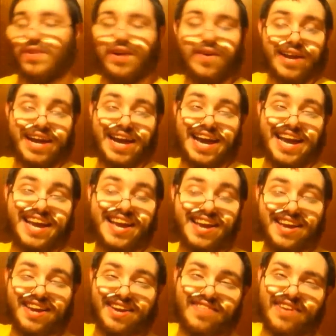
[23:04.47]
Okay,
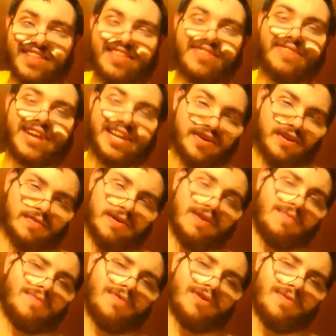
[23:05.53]
let's go and get turned
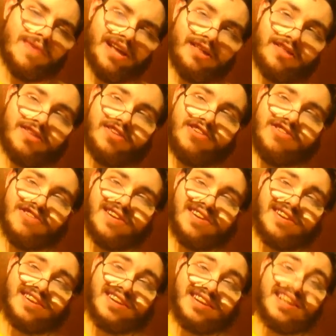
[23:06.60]
around, we'll go and get
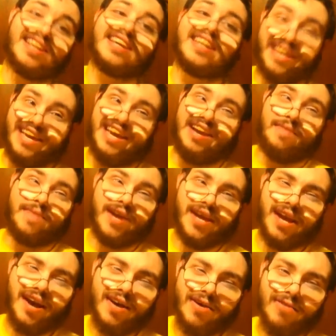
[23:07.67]
started. Here we
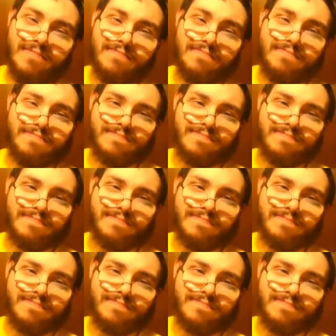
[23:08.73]
go.